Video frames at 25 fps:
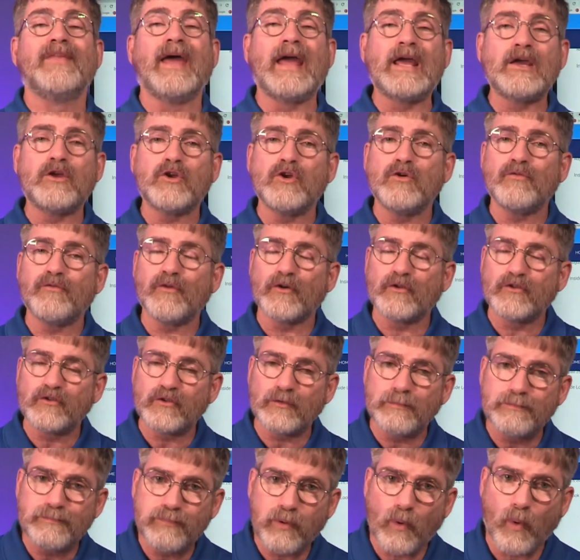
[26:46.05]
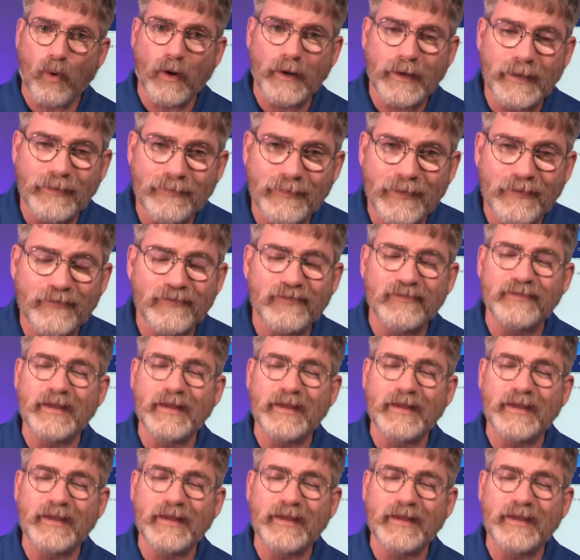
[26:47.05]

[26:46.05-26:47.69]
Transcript: Thank you for supporting this.